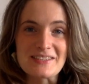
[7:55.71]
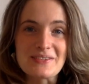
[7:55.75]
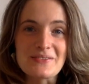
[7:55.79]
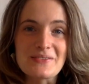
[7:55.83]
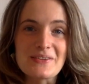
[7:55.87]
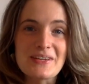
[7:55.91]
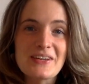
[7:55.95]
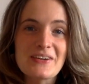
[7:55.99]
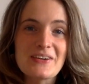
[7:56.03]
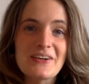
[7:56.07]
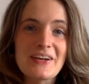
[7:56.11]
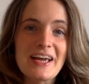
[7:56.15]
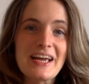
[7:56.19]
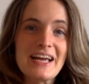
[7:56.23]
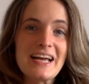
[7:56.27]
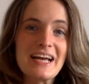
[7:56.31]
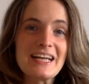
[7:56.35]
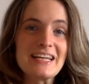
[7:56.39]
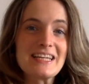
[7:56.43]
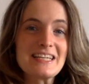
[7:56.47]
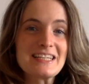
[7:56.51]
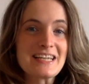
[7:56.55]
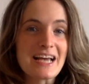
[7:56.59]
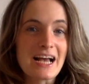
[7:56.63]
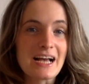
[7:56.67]
So we create
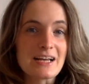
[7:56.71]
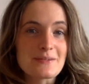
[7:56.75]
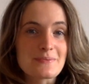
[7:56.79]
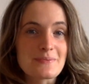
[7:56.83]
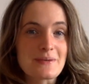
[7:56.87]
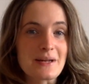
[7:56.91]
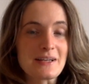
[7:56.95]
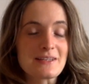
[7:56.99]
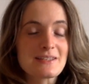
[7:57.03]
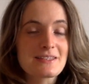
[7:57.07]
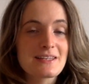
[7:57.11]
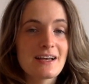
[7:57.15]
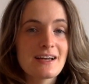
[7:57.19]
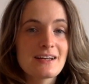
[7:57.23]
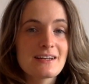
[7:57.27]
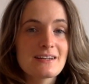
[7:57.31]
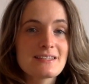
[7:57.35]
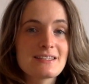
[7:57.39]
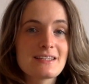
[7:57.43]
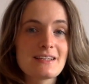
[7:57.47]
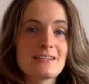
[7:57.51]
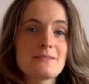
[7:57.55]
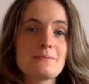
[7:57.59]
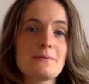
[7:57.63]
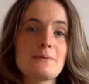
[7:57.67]
an attachment outside
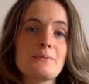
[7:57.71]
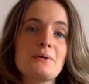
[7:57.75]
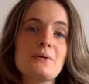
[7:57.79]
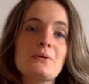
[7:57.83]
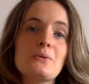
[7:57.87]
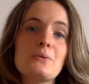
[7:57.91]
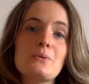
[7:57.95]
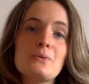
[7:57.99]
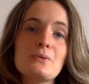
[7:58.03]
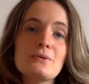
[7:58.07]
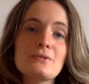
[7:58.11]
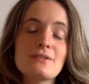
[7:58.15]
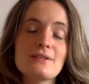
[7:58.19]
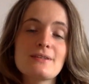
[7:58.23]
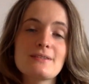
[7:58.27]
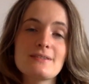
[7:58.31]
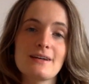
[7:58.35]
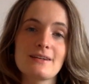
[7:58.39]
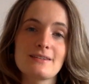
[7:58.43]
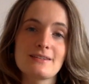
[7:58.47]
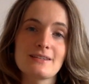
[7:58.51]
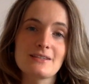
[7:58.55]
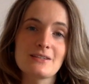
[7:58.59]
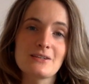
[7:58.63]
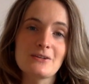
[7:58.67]
ourselves, but we're also
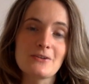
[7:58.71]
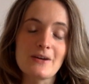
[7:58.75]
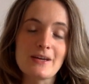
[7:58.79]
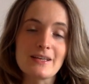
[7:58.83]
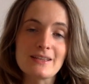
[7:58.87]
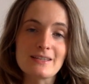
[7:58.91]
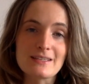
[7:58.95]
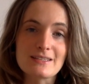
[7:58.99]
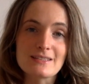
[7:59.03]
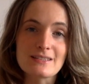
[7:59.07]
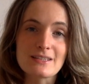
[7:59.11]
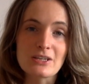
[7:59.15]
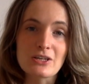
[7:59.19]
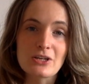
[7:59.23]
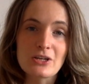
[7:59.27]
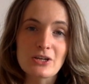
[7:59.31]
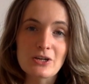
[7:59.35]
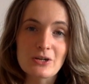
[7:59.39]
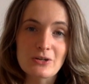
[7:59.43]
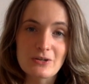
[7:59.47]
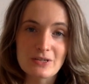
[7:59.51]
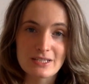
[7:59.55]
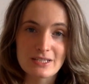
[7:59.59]
starting to create this secure